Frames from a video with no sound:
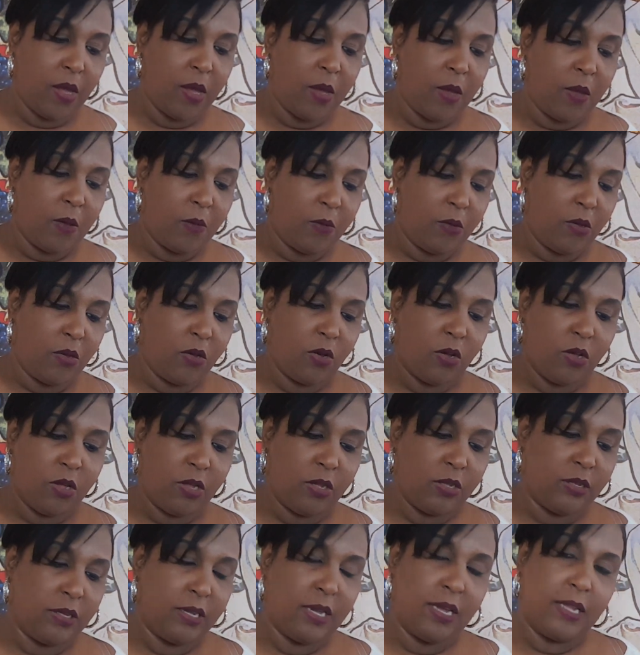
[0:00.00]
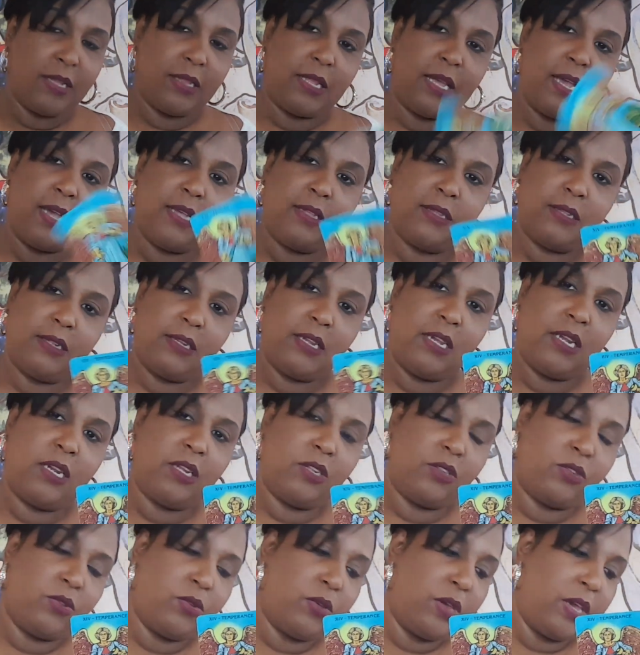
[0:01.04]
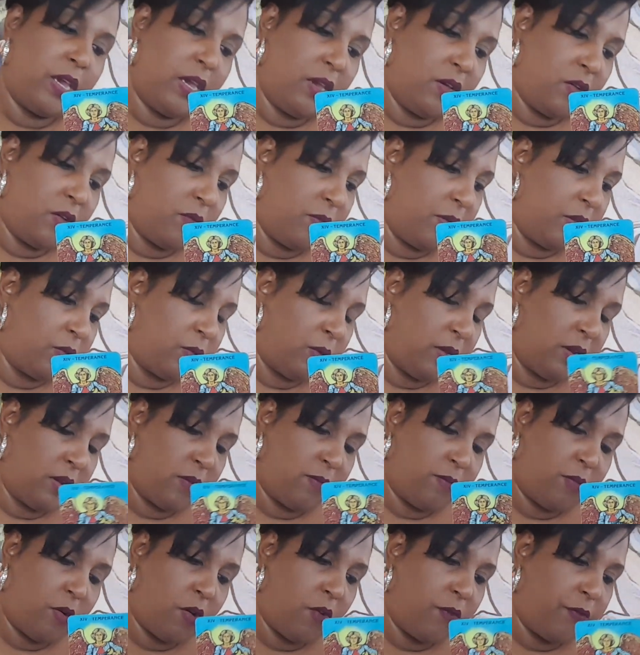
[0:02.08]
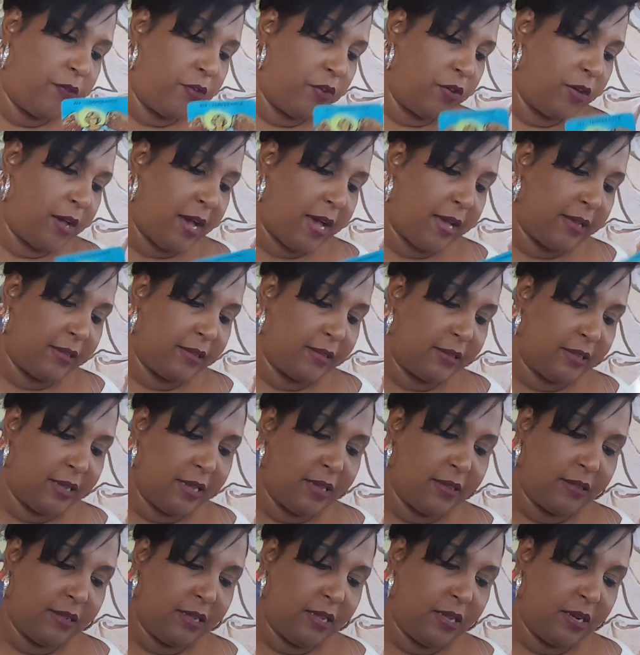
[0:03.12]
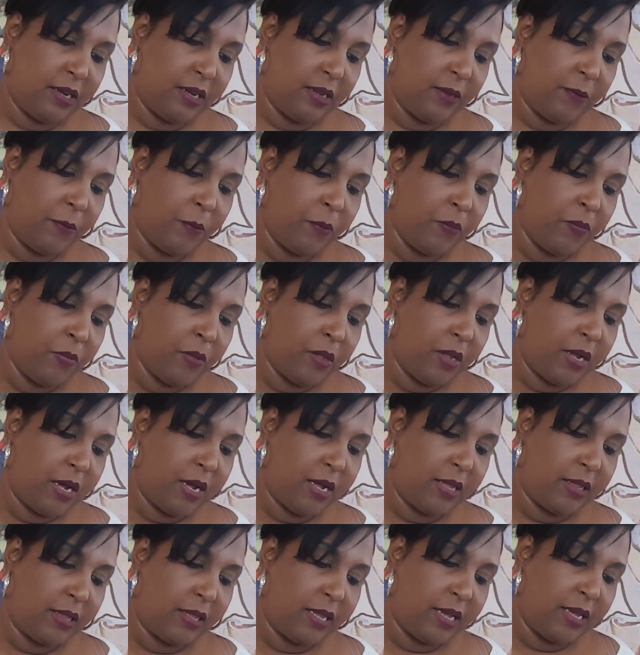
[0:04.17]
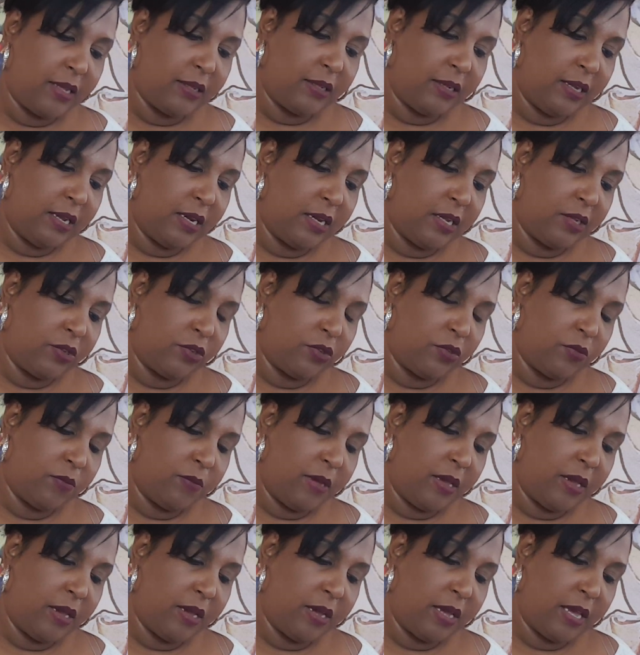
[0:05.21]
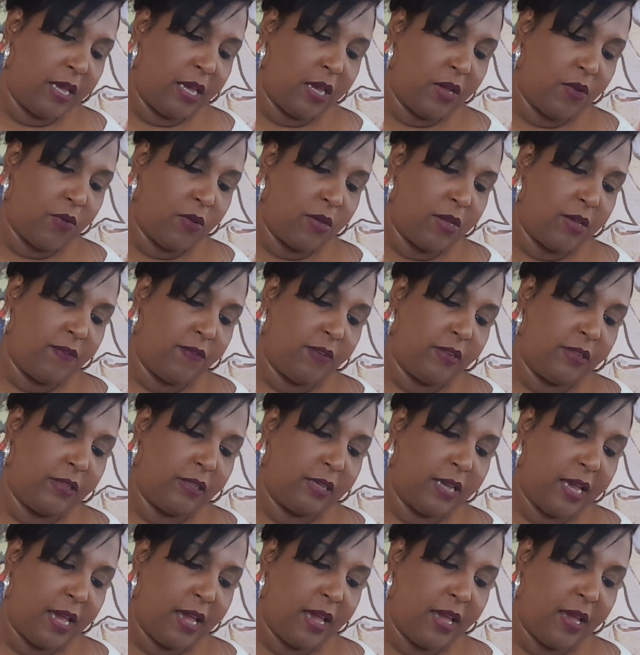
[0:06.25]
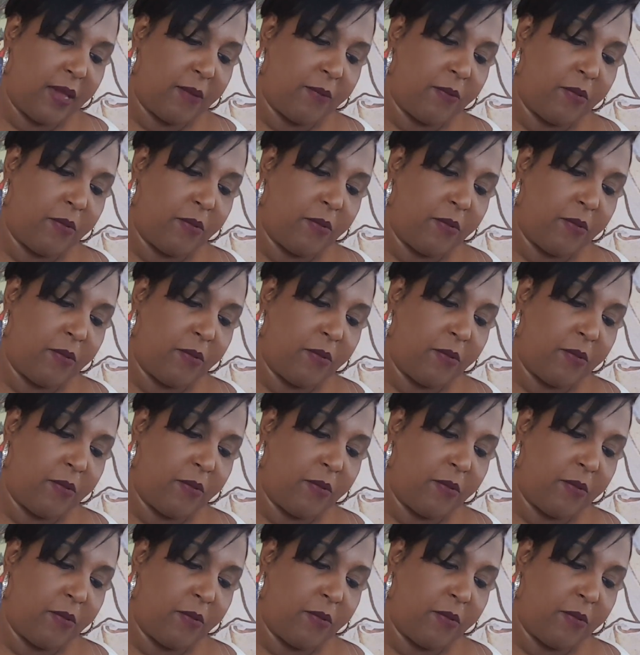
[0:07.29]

Because things needed to heal between the both of you guys. Things needed to be equal give and take.